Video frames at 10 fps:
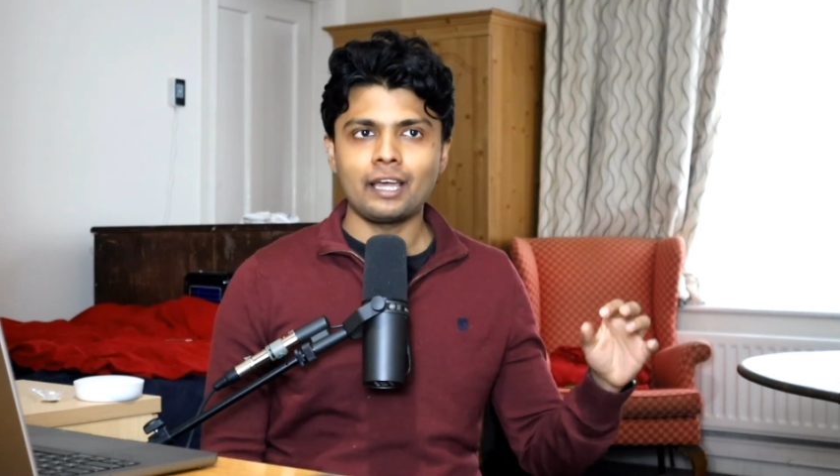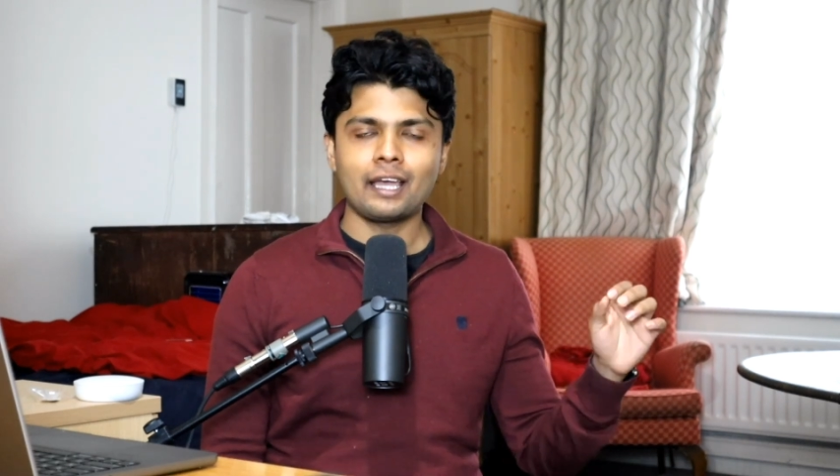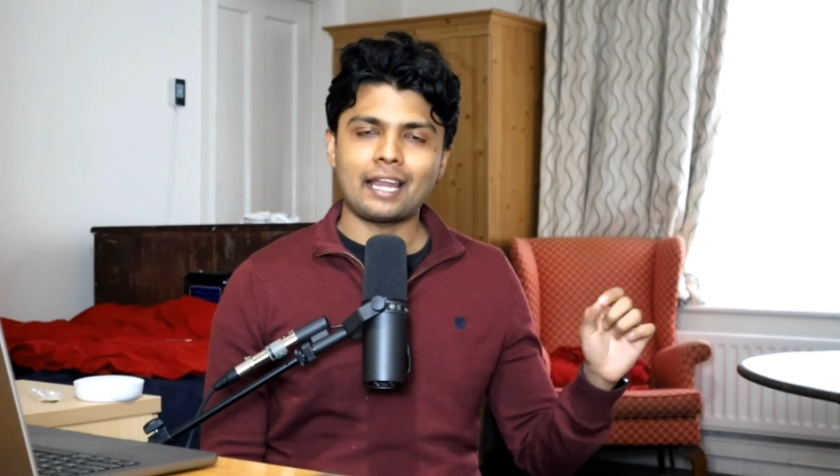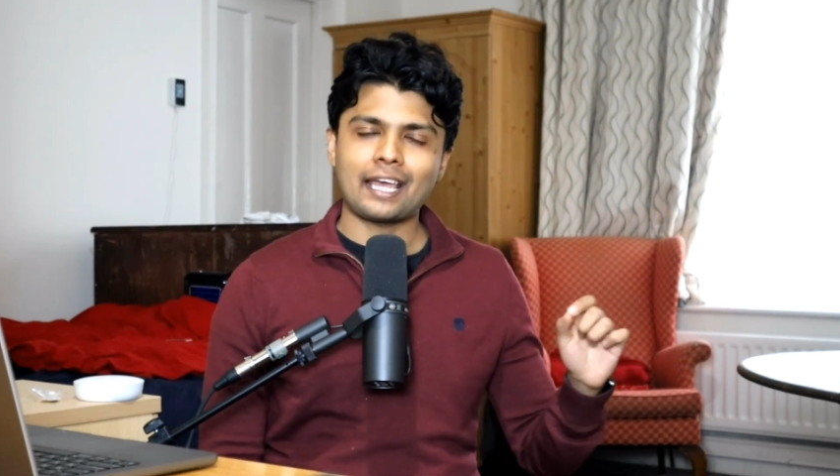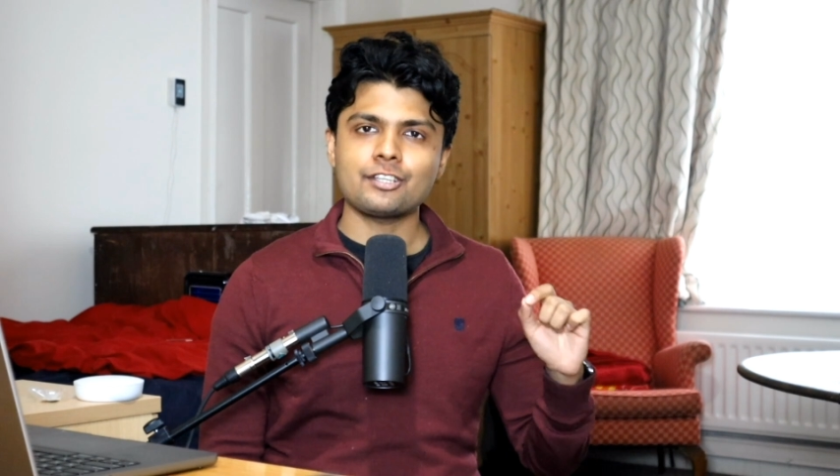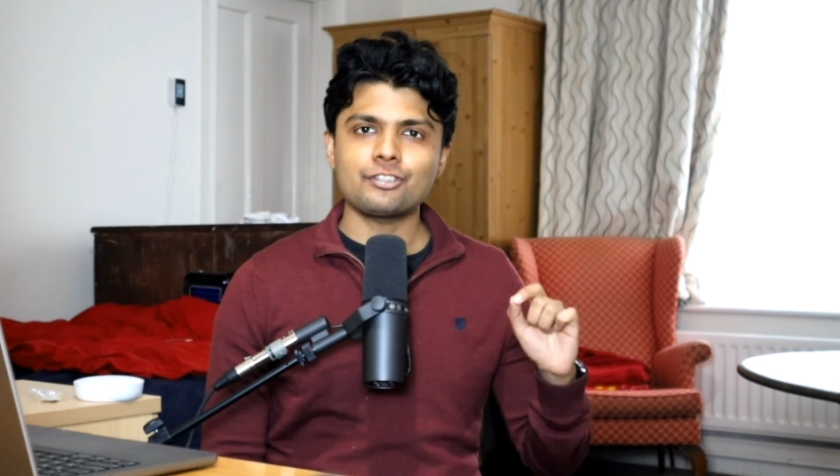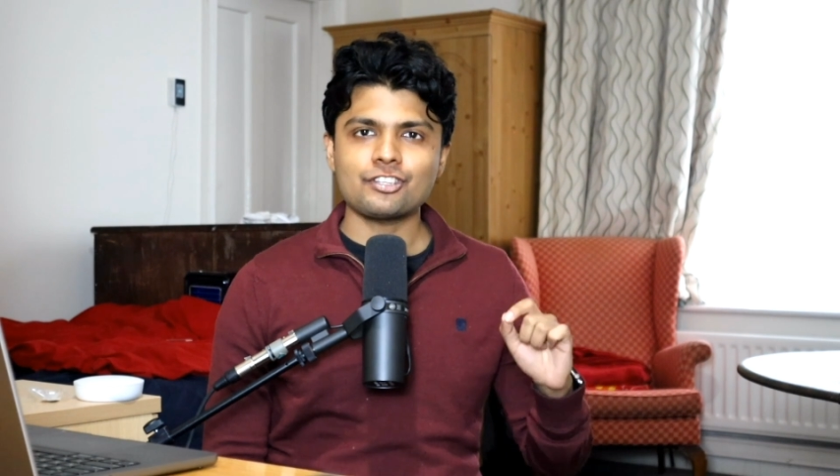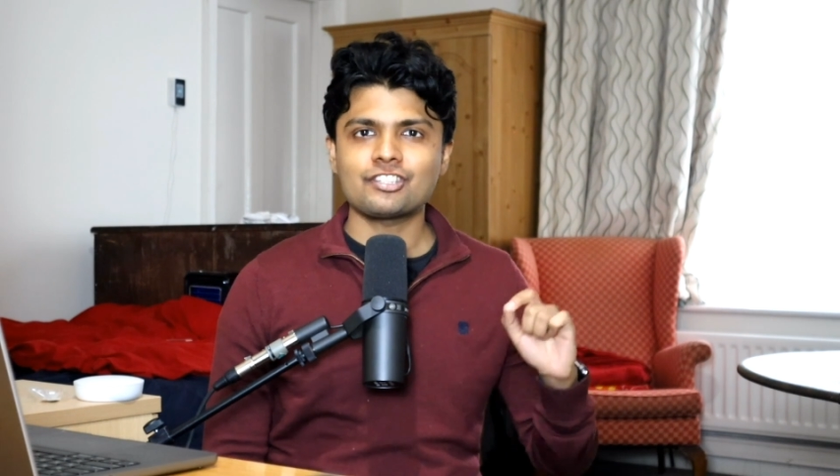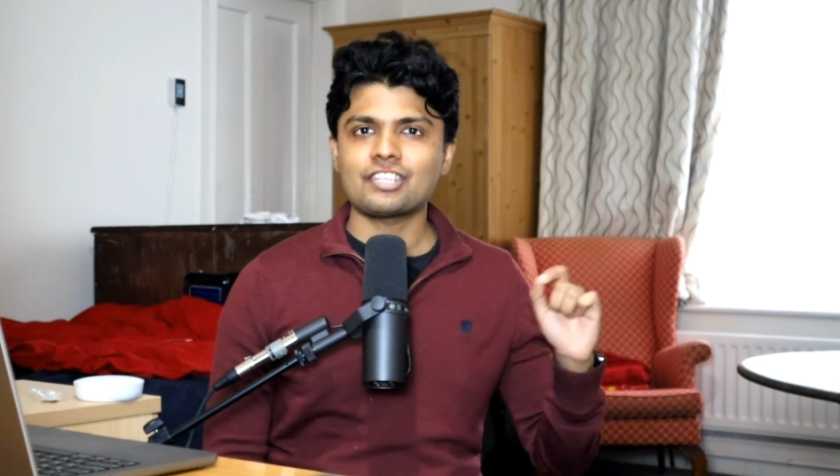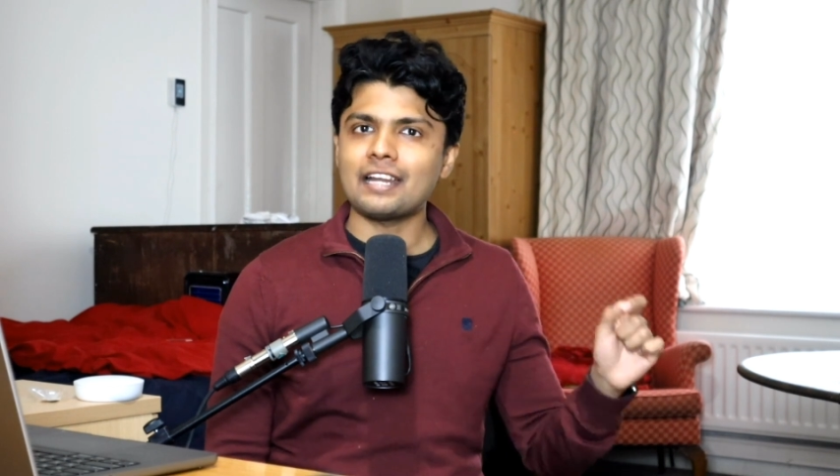and I can
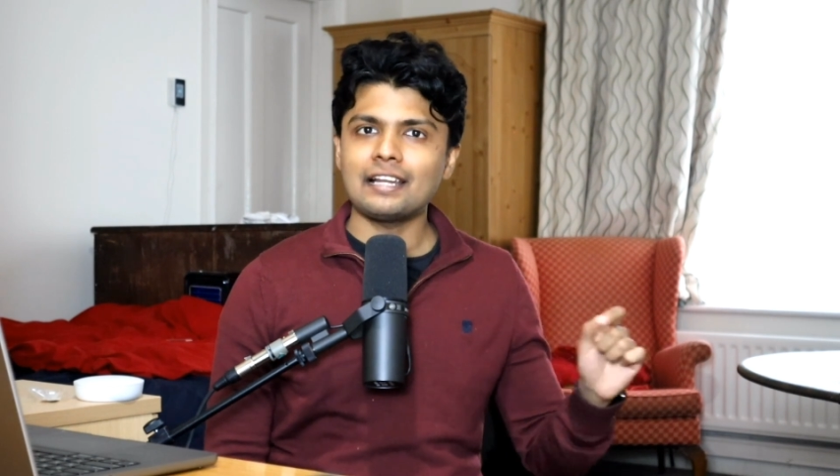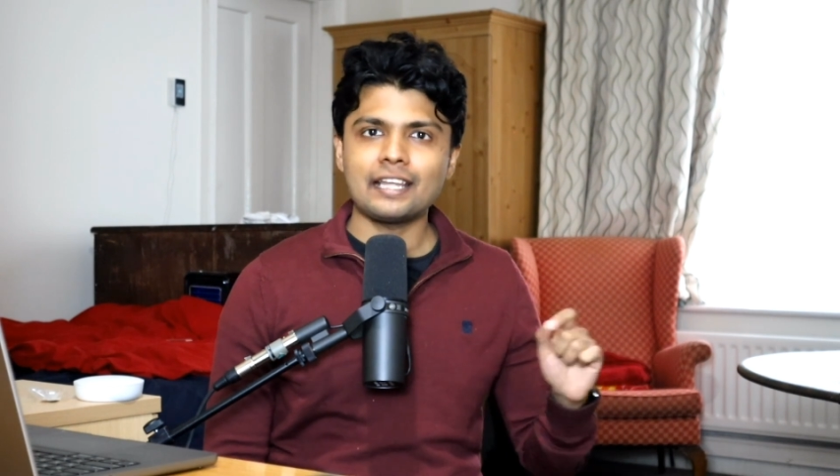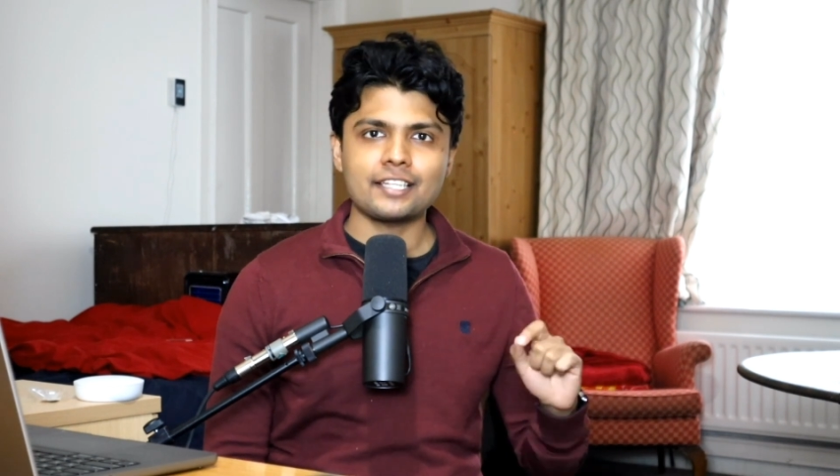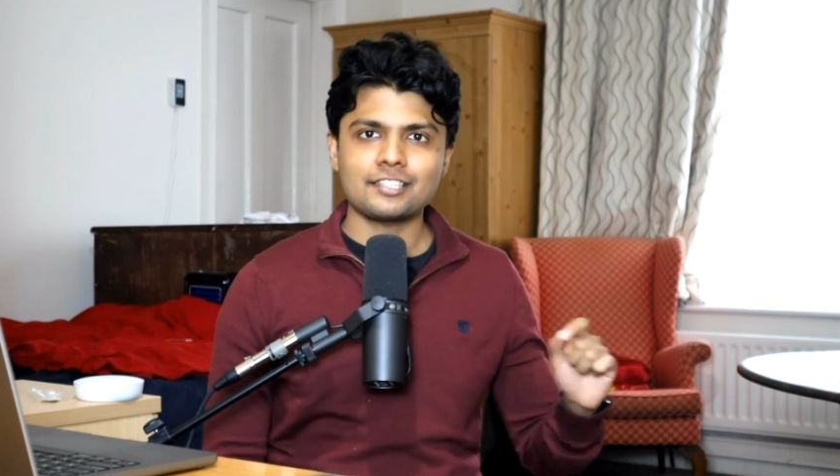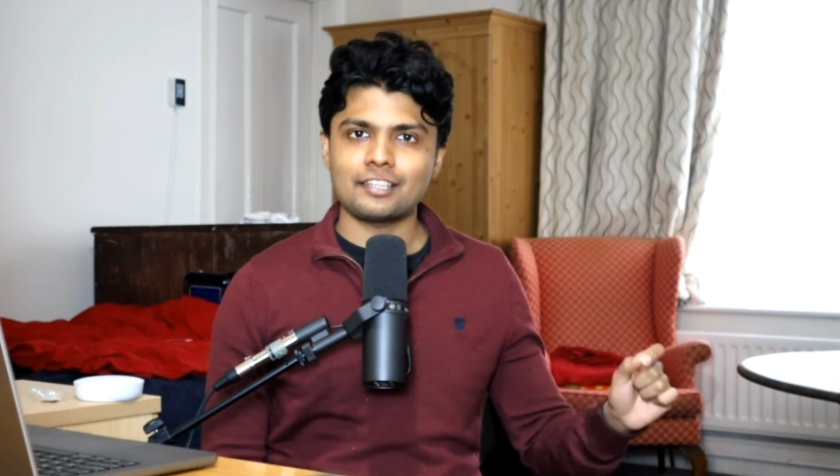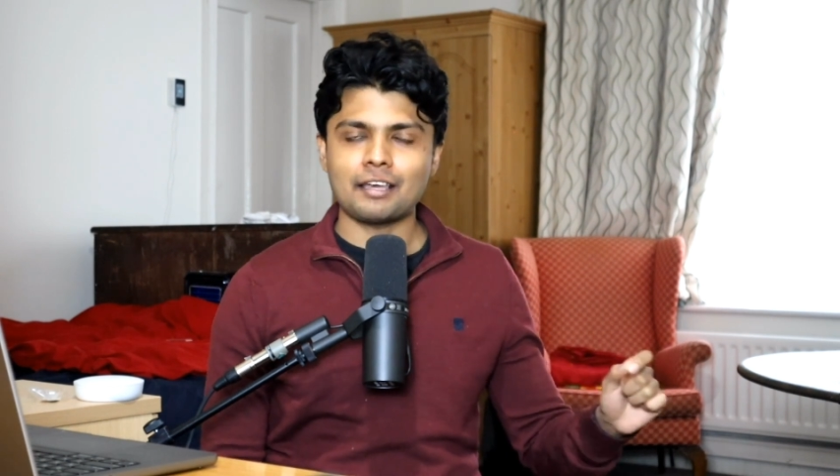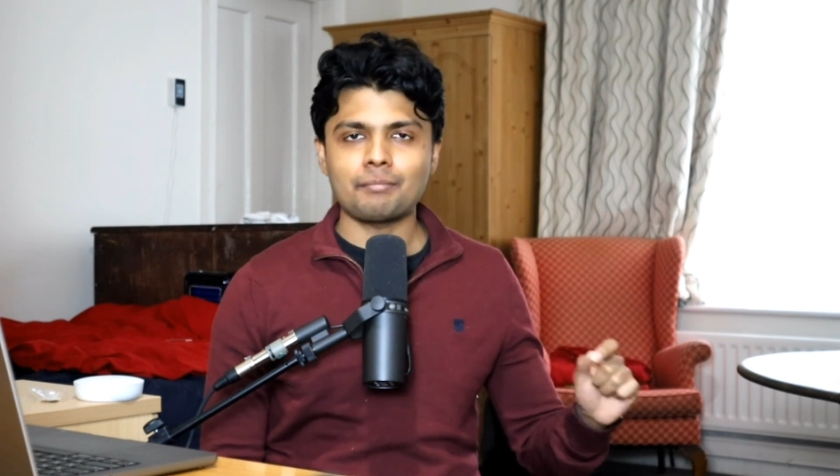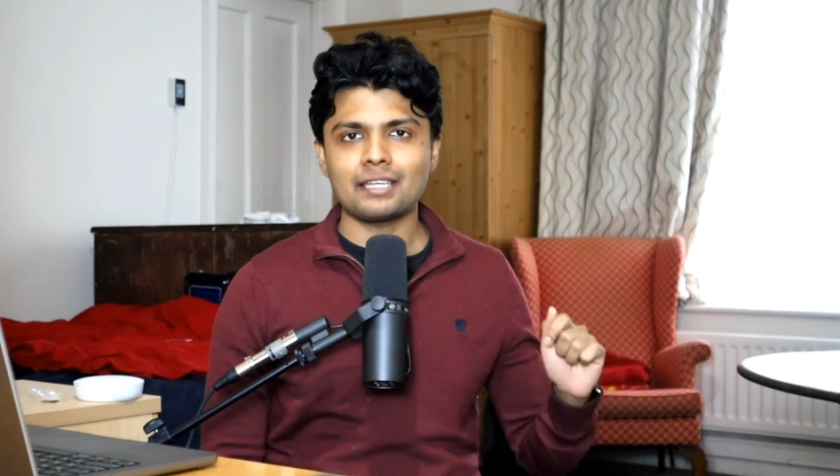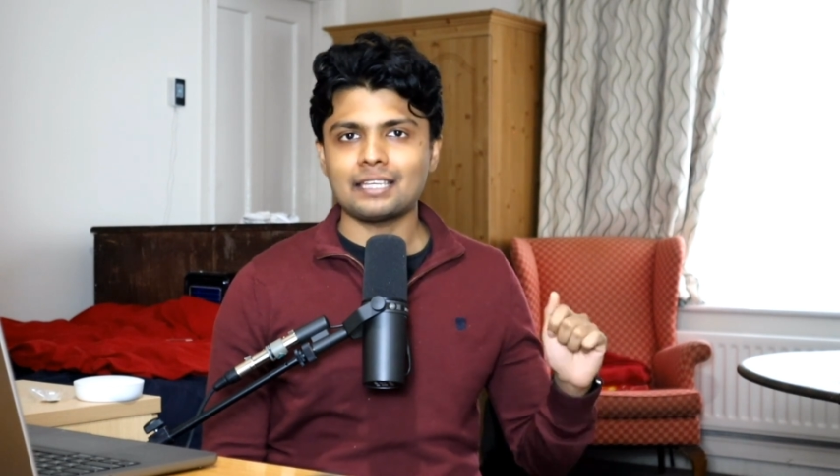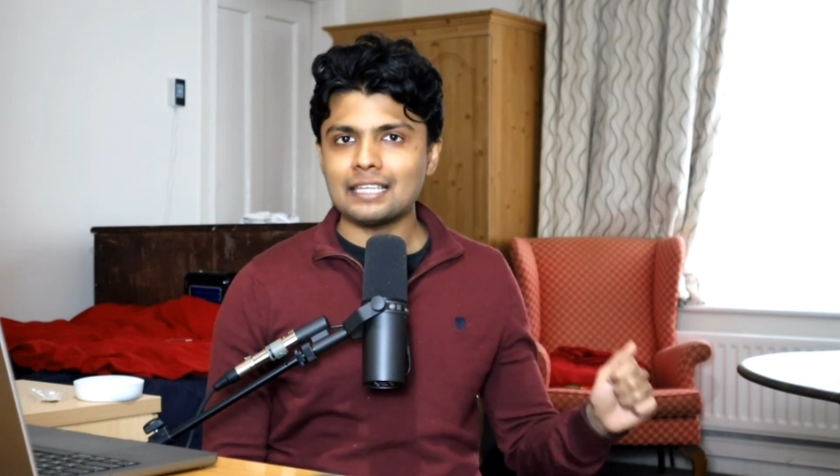just send links to them
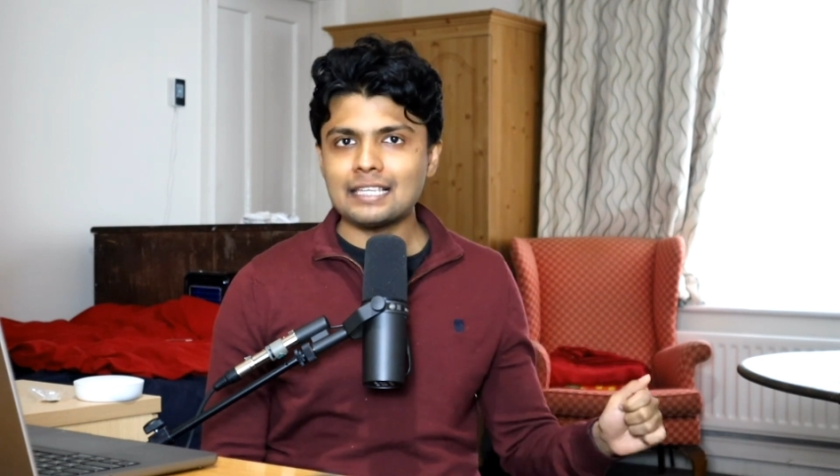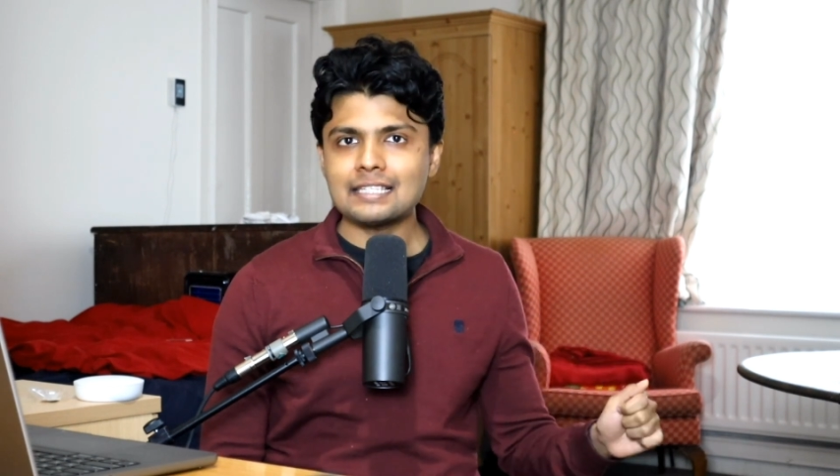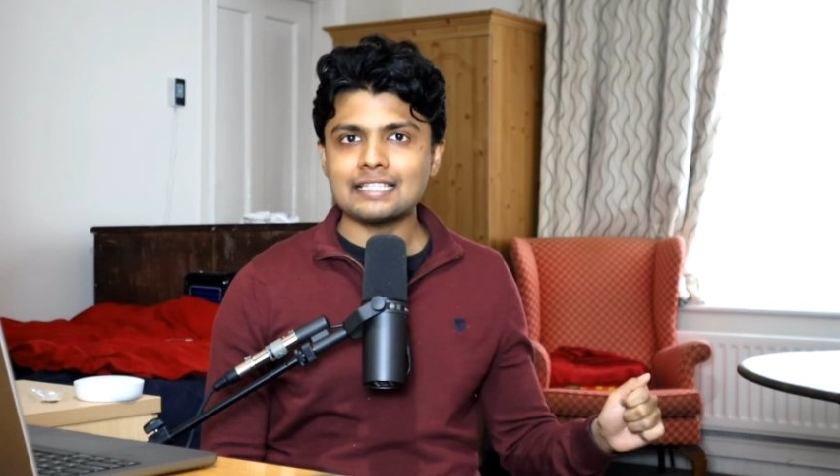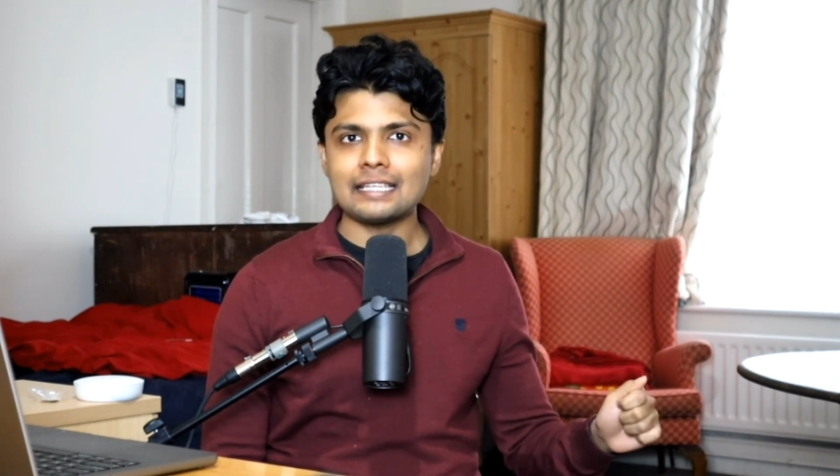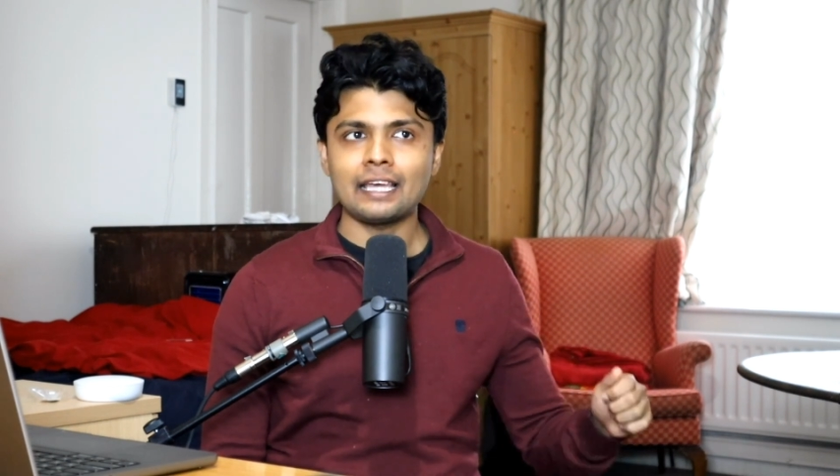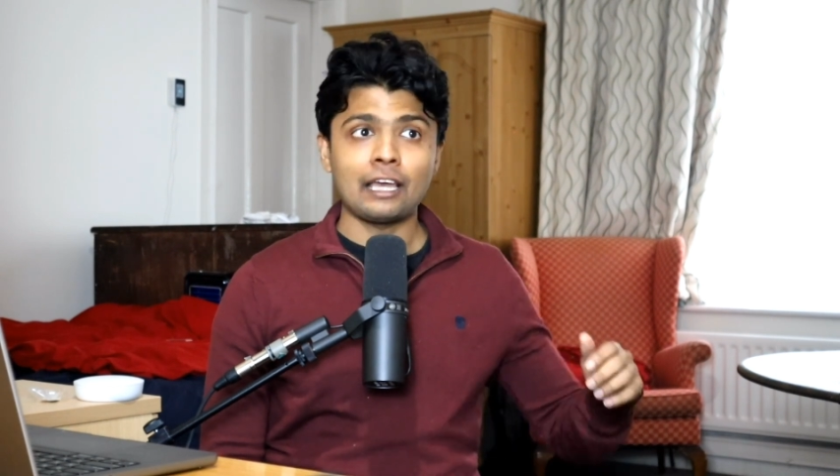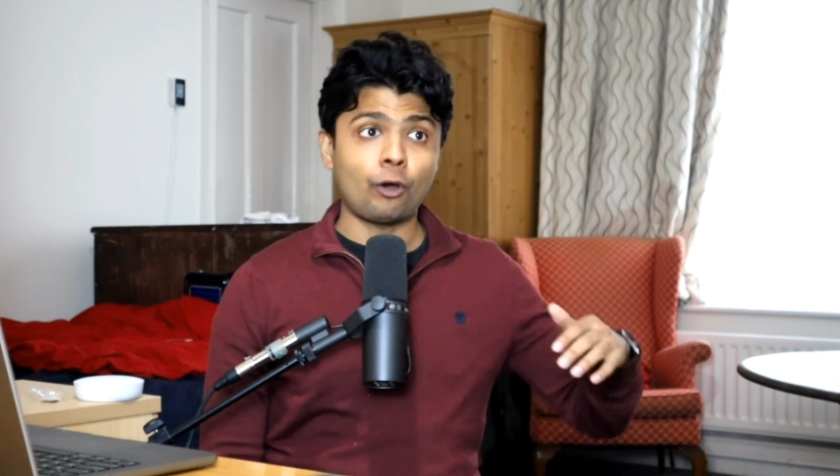easily,